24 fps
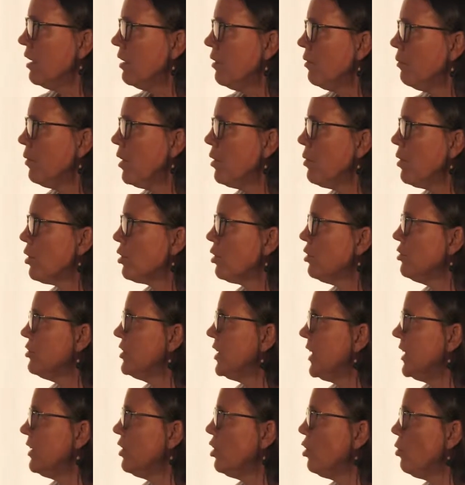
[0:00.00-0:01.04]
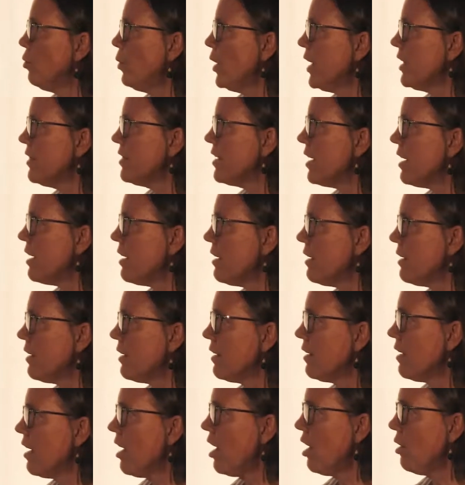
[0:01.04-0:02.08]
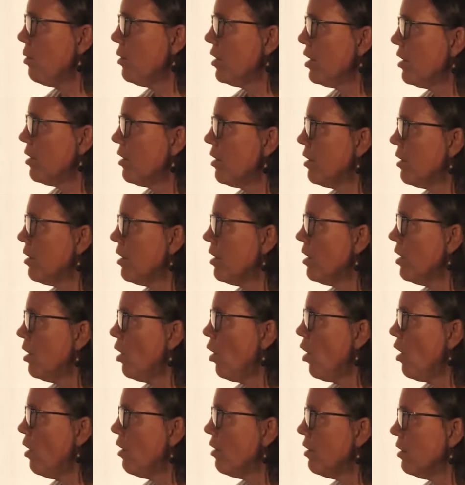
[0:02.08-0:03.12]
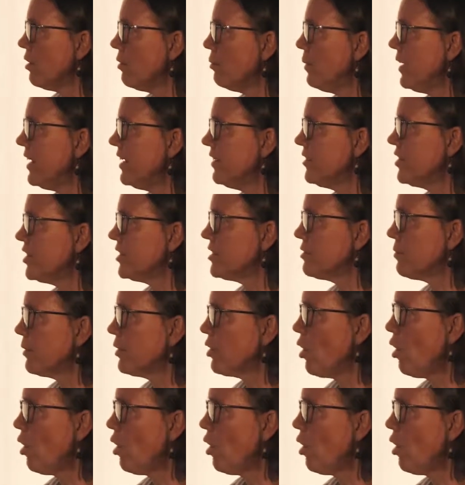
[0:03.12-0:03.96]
We will continue with our villages with